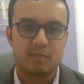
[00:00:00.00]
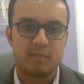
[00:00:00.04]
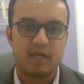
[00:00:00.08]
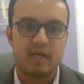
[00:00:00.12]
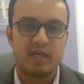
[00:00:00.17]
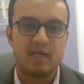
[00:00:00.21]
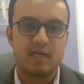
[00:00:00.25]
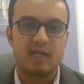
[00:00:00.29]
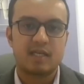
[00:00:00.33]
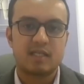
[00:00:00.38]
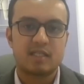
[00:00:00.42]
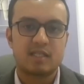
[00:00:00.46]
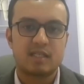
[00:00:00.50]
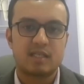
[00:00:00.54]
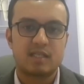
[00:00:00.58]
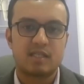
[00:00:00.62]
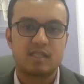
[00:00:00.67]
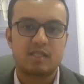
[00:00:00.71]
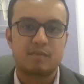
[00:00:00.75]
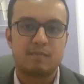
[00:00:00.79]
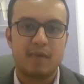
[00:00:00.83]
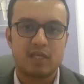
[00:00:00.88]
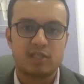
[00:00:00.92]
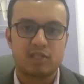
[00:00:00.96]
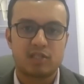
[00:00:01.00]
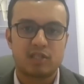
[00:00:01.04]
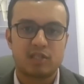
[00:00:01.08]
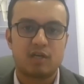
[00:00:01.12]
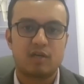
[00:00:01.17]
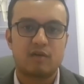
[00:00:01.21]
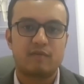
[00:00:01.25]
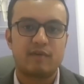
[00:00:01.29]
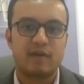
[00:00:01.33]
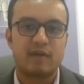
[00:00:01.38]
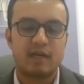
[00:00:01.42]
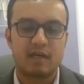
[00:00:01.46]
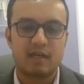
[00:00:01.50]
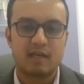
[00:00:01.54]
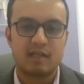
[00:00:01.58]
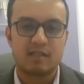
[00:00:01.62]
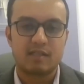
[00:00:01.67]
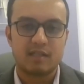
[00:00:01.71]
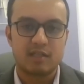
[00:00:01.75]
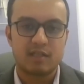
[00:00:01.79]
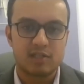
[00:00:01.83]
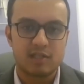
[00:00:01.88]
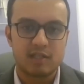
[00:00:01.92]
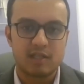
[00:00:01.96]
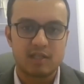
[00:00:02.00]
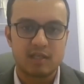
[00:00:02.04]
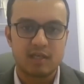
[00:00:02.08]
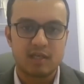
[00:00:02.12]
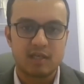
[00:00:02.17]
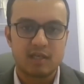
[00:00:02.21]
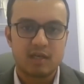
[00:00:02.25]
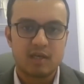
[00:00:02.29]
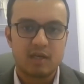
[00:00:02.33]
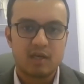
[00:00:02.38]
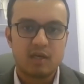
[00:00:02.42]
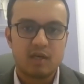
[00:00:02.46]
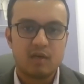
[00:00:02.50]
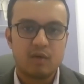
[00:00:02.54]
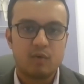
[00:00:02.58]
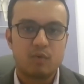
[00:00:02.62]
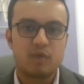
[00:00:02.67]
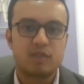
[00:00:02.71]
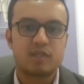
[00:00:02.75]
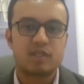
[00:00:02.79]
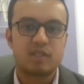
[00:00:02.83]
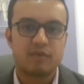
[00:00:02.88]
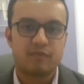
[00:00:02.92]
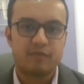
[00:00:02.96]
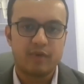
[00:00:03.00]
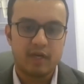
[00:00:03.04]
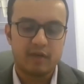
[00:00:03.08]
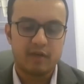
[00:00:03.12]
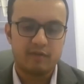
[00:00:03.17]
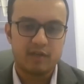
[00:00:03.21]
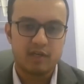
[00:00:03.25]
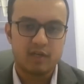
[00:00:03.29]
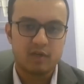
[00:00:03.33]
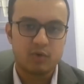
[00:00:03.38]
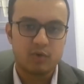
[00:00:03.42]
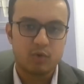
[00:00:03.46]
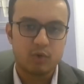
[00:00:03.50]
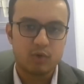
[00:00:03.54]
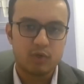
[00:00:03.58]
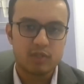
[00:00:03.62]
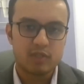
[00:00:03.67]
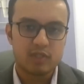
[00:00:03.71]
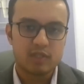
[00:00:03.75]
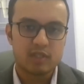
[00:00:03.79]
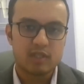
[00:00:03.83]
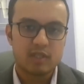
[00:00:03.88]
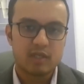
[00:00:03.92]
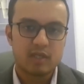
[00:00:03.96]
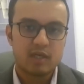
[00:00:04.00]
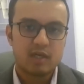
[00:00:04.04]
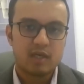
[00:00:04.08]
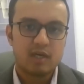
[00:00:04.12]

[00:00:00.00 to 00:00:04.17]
BDS is Bachelor of Dental Surgery, which is a 5-year course.